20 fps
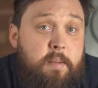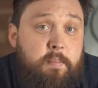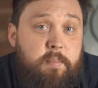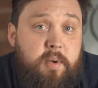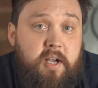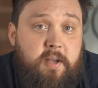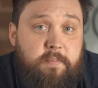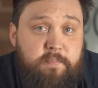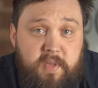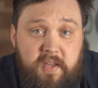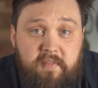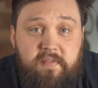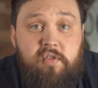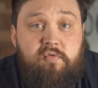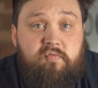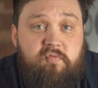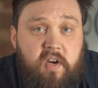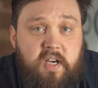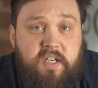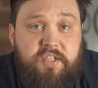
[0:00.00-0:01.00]
But if
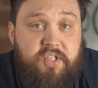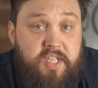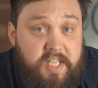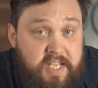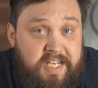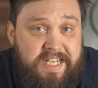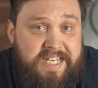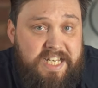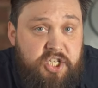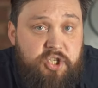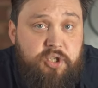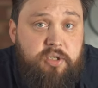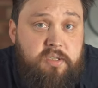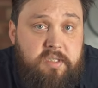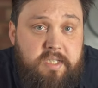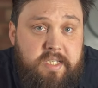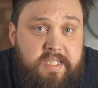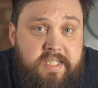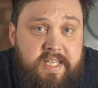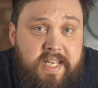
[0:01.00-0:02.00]
you rush the initial
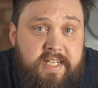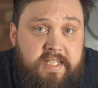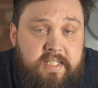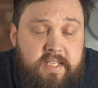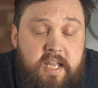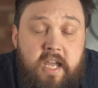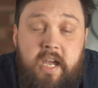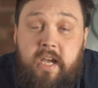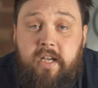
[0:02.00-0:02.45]
descent,